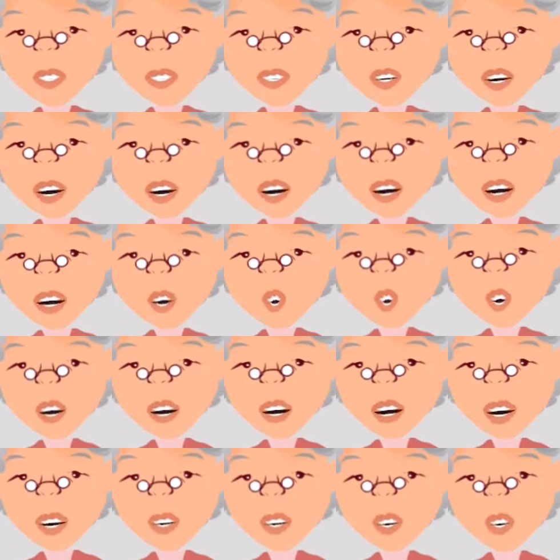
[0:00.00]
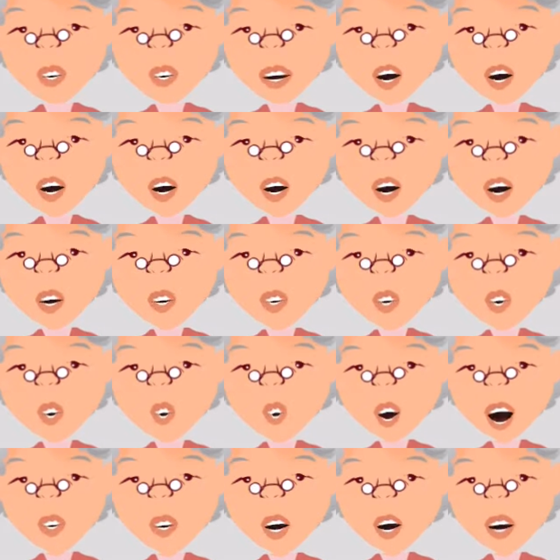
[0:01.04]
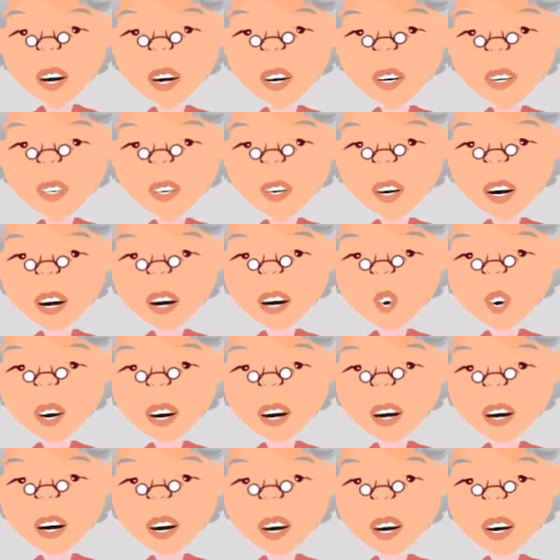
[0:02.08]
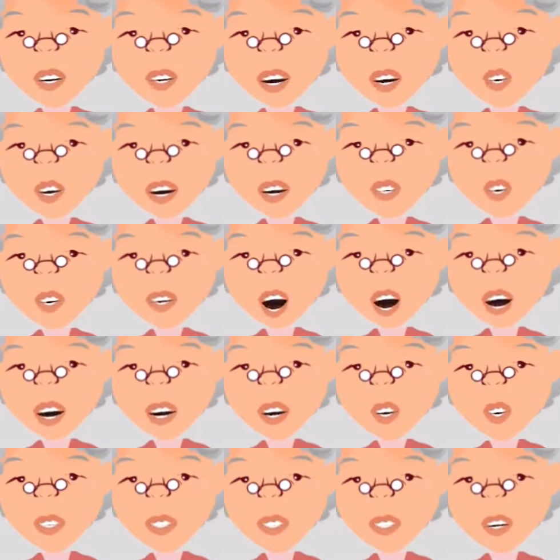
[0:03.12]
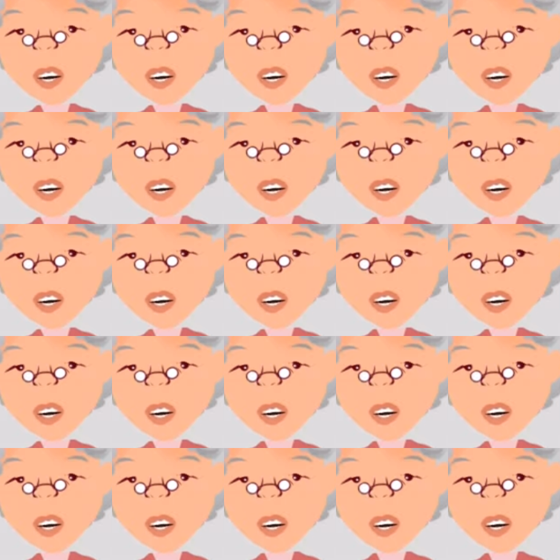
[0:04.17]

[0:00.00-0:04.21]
faceless entity which your bank has recently become.